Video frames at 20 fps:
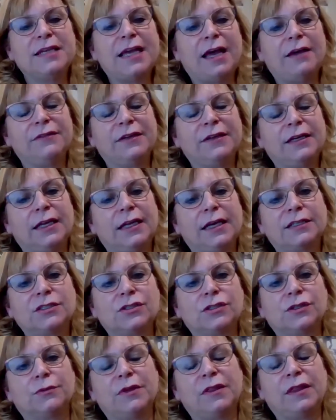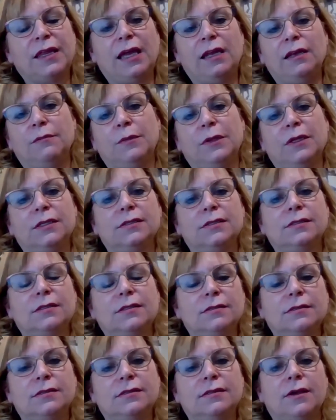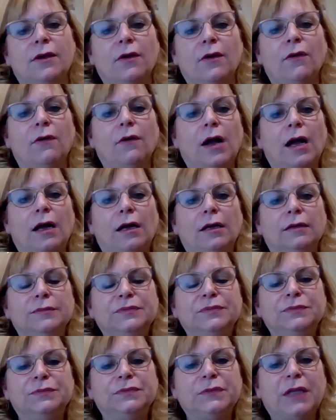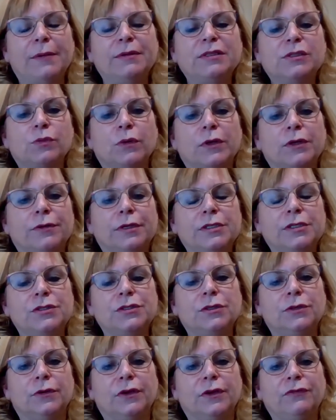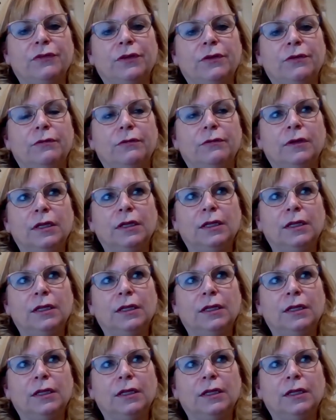have a connection with animals. So I was wondering too, if you,